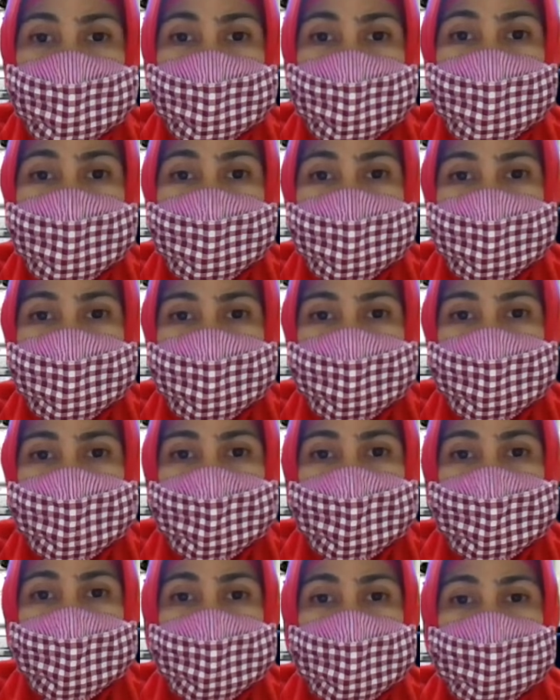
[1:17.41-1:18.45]
piece
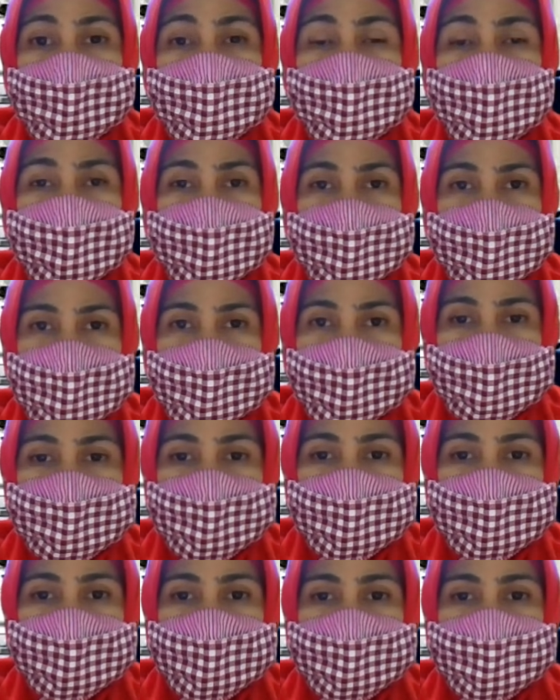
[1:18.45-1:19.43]
will fall.